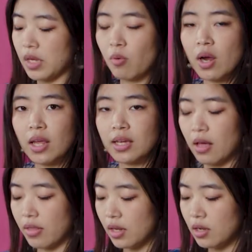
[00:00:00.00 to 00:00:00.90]
I quite like
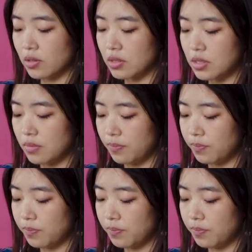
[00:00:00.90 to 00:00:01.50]
how that looks.